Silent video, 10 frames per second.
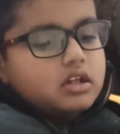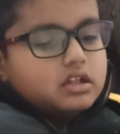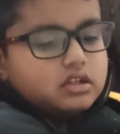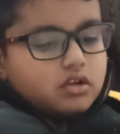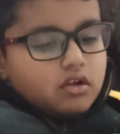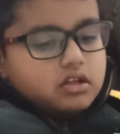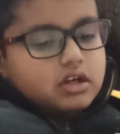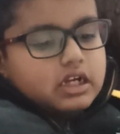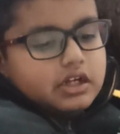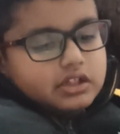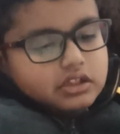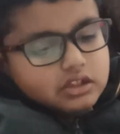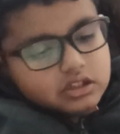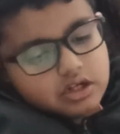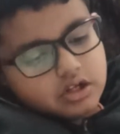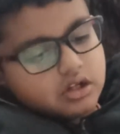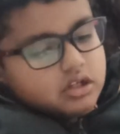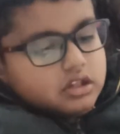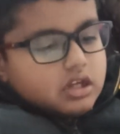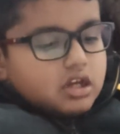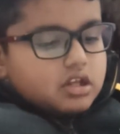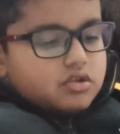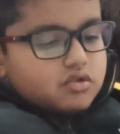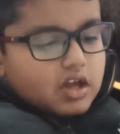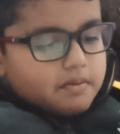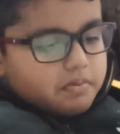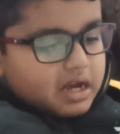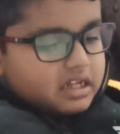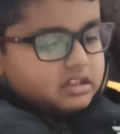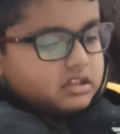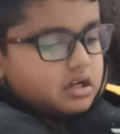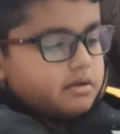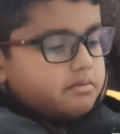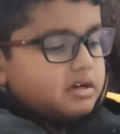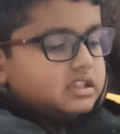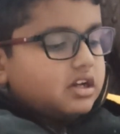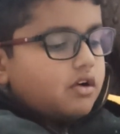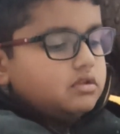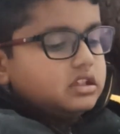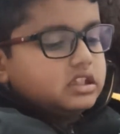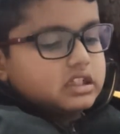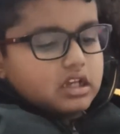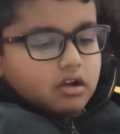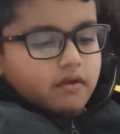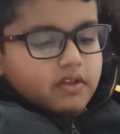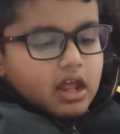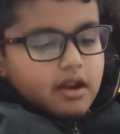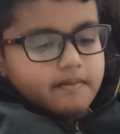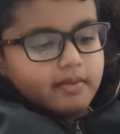This is all the cuts into 10 parts, but only 6 out of 10.